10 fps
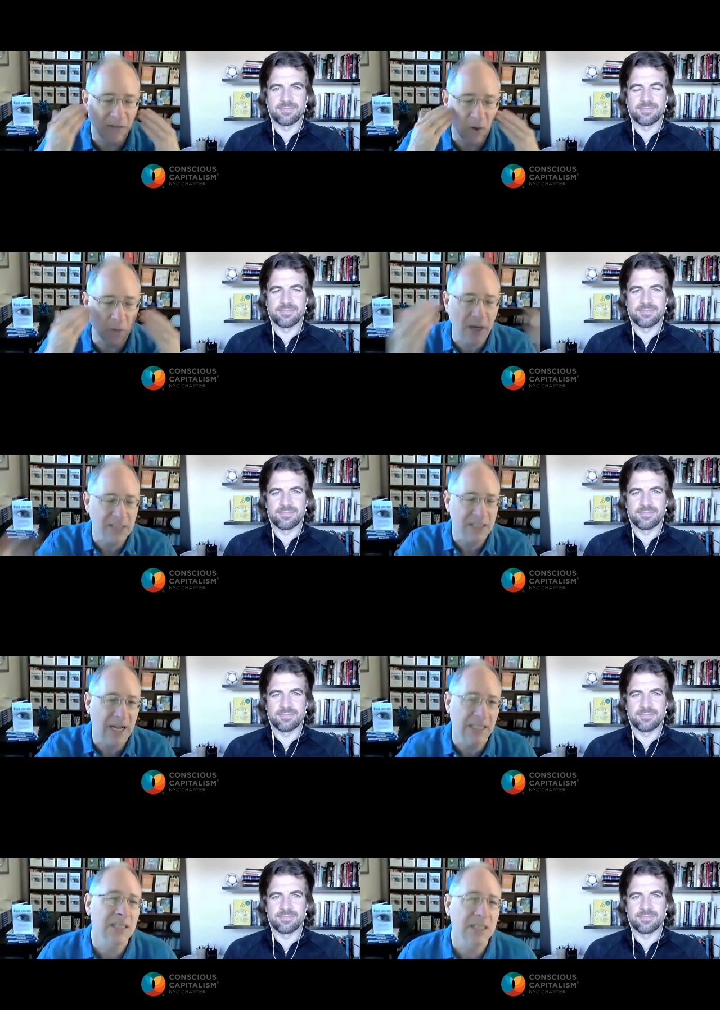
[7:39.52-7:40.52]
Speaker 1: your mind's
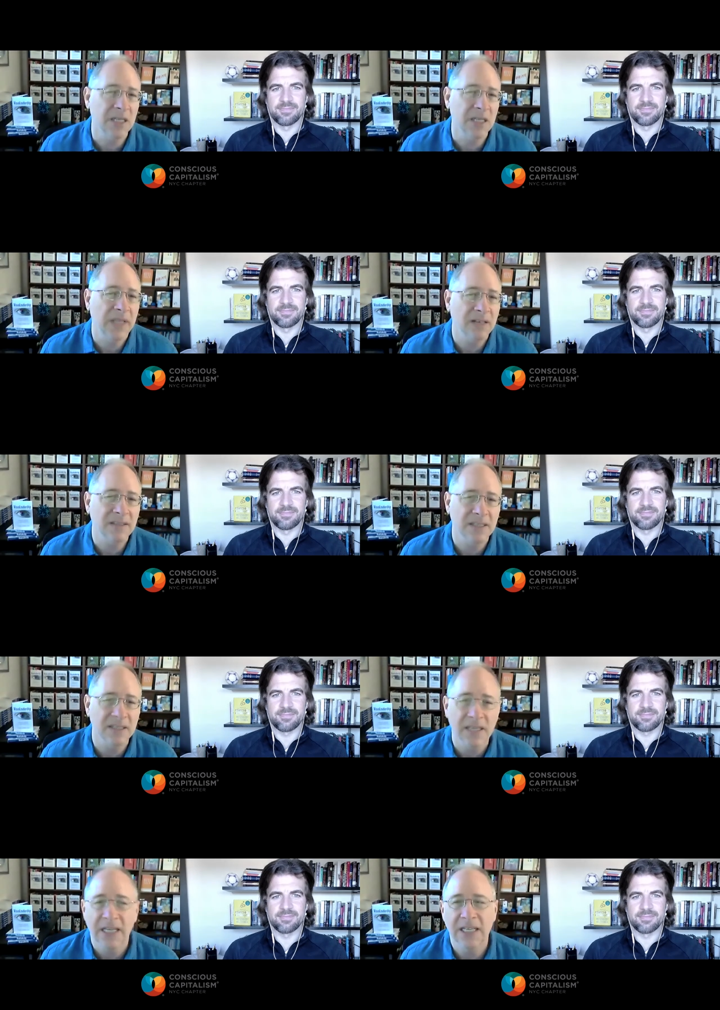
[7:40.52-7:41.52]
eye and into someone
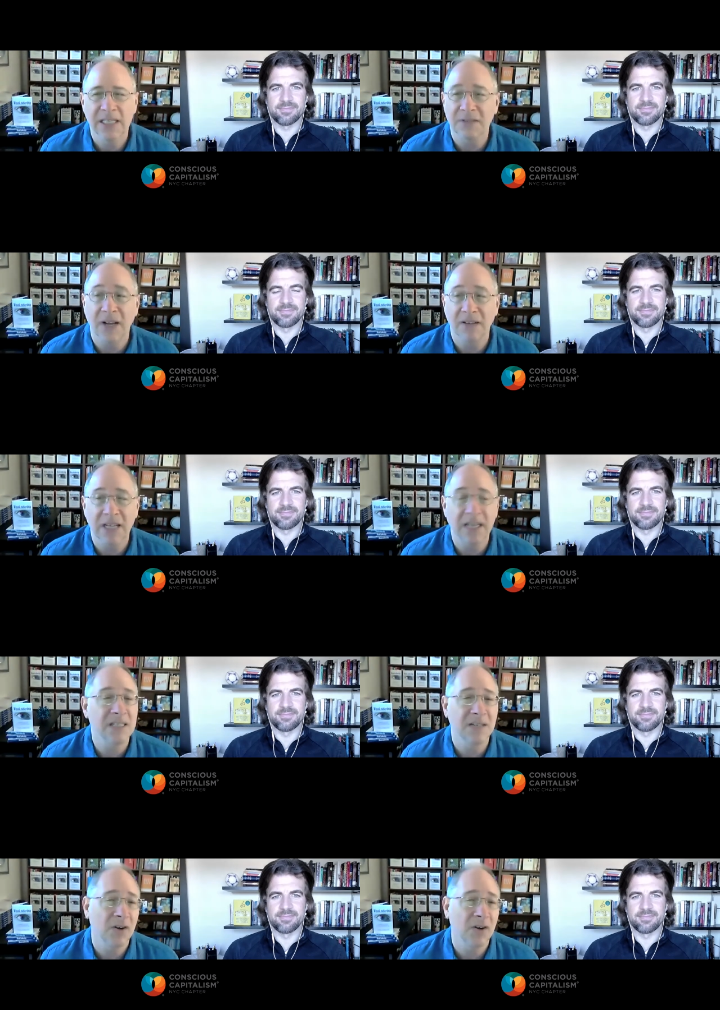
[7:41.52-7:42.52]
else's is the
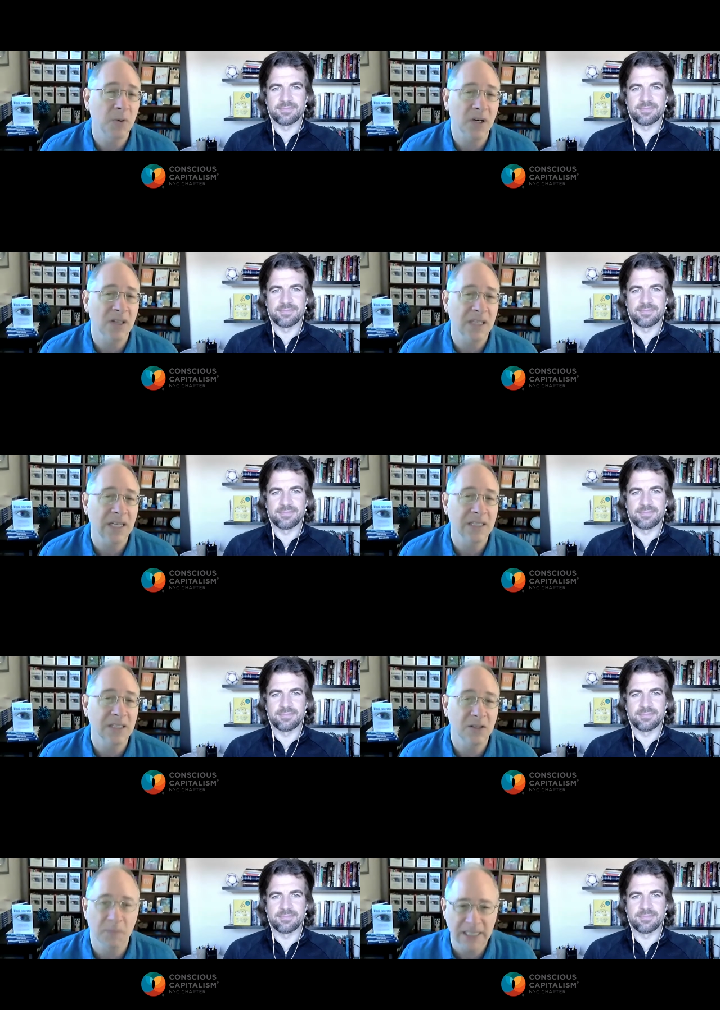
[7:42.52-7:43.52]
foundation of all the work that I
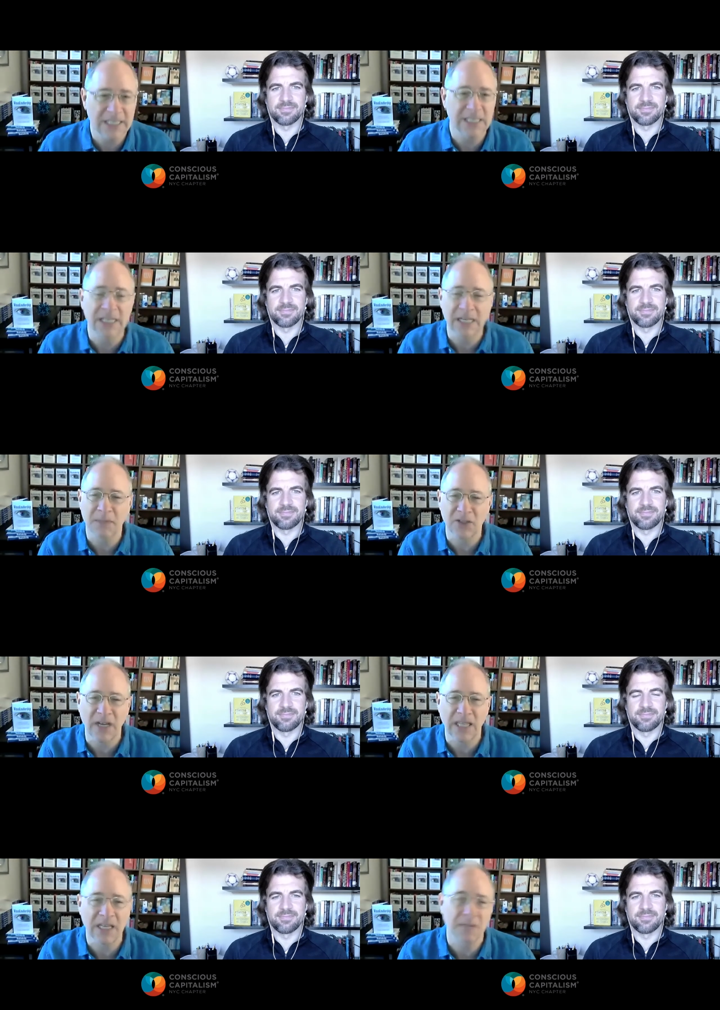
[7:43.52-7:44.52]
do in my teaching, my
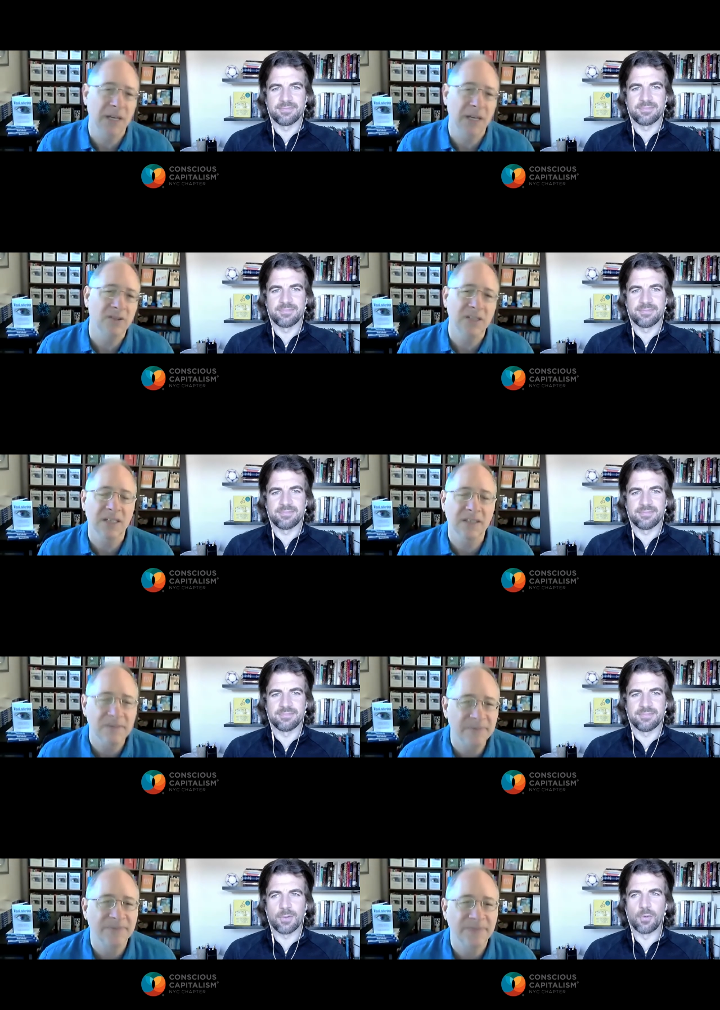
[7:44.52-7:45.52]
training, and my coaching.
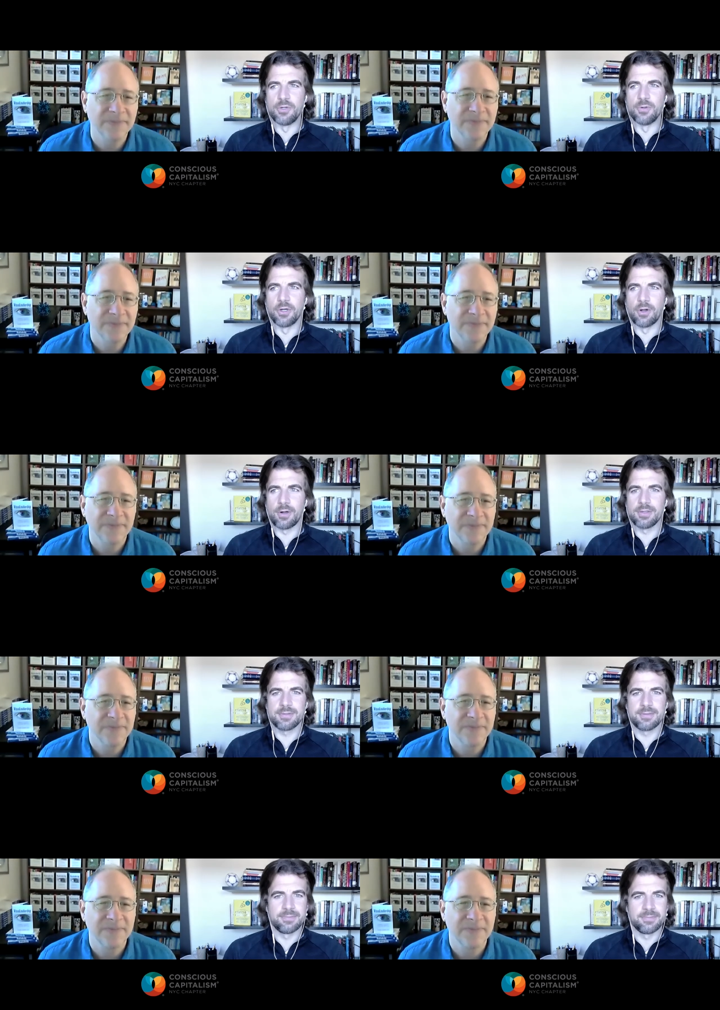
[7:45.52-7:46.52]
Speaker 2: Were you a good
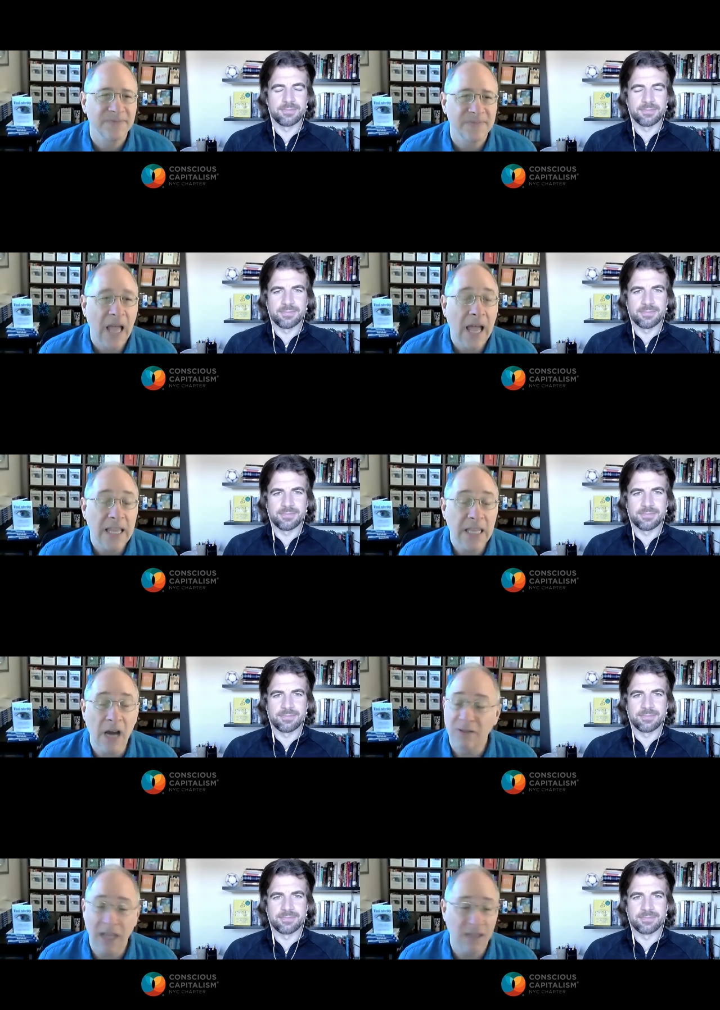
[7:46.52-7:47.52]
artist?
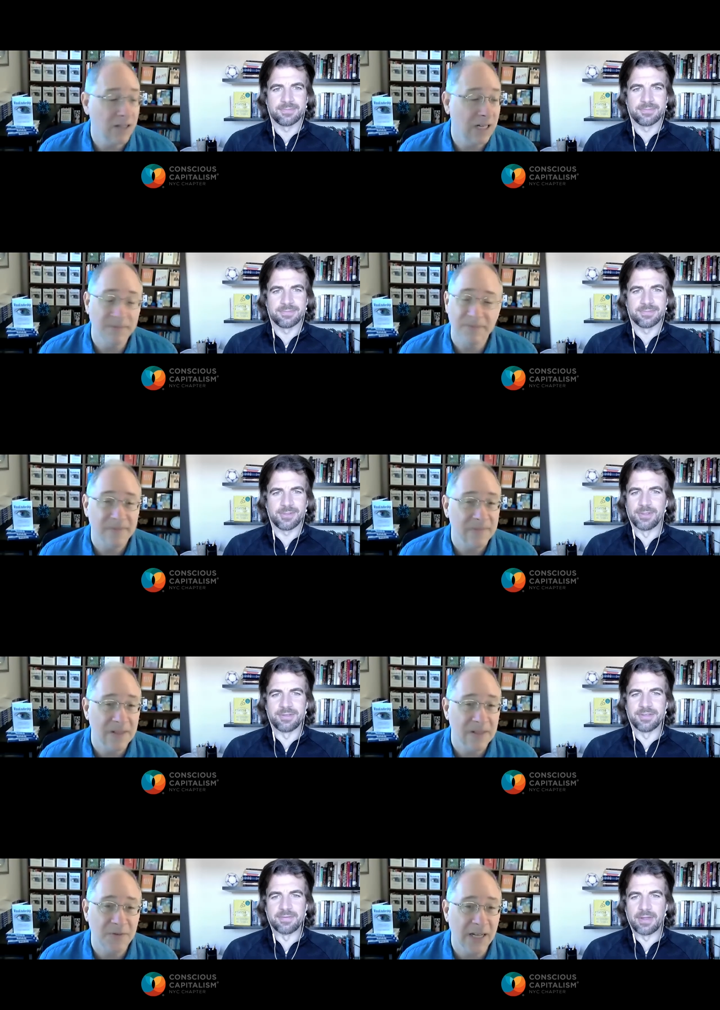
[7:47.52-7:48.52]
Speaker 1: No, not at all.
Speaker 2: So
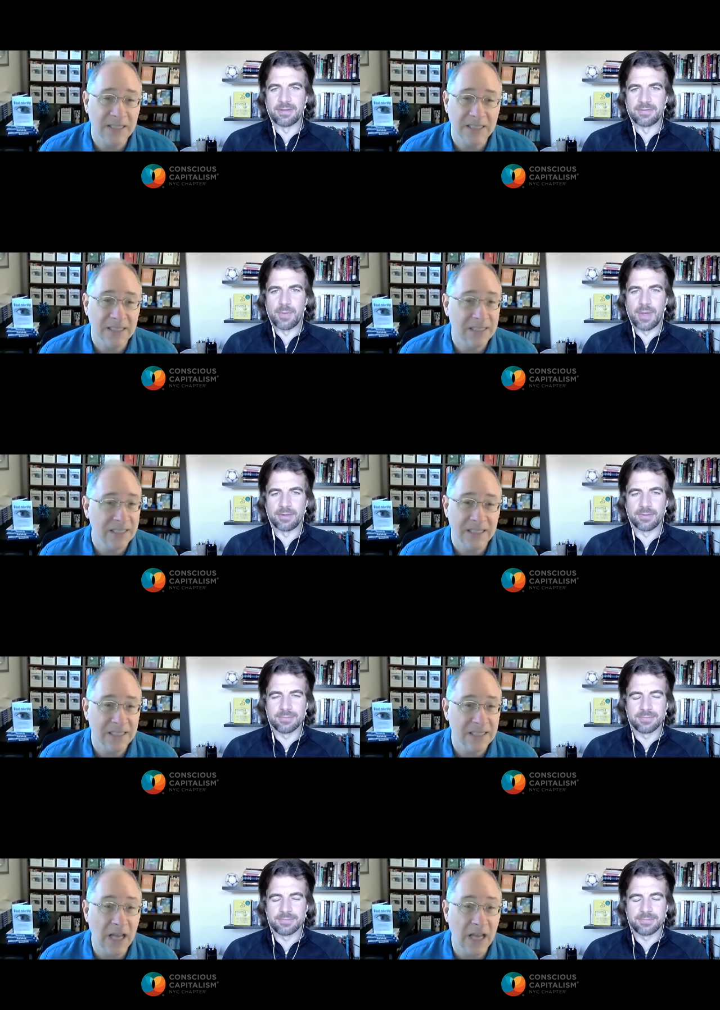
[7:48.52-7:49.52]
that doesn't, that doesn't even matter.
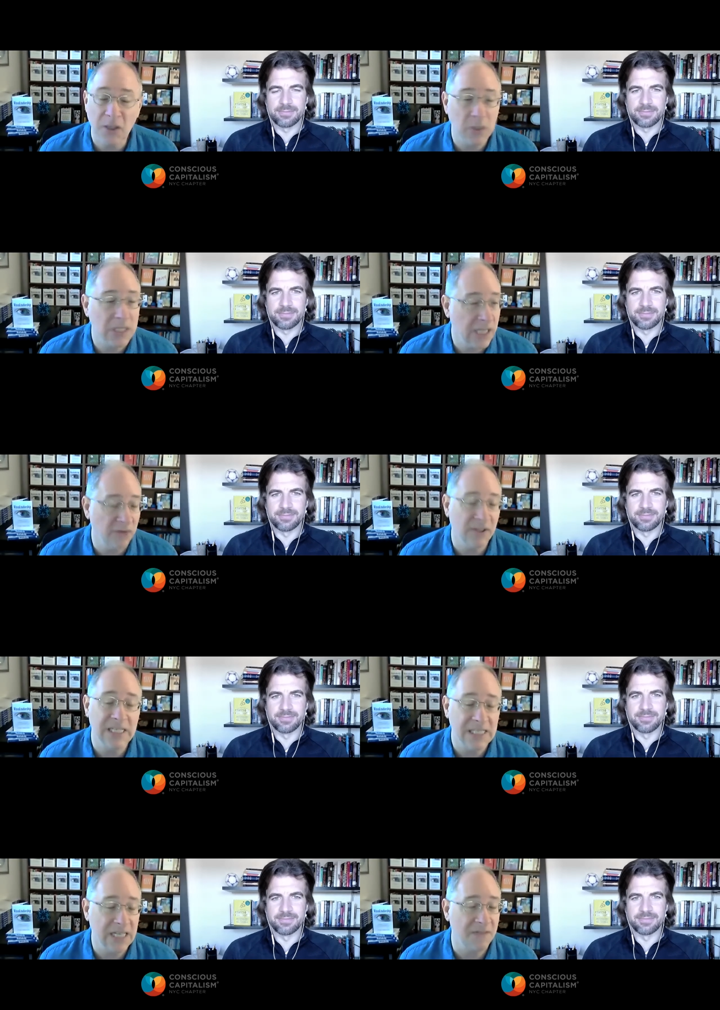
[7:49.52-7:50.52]
Speaker 1: No, this was literally
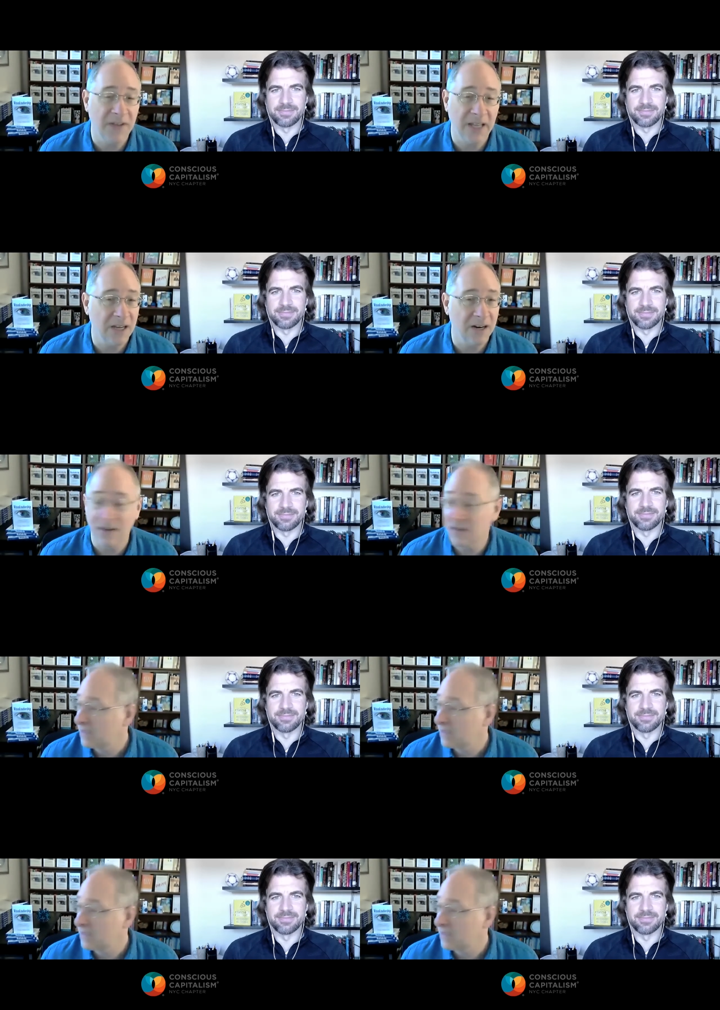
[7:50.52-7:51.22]
stick figures,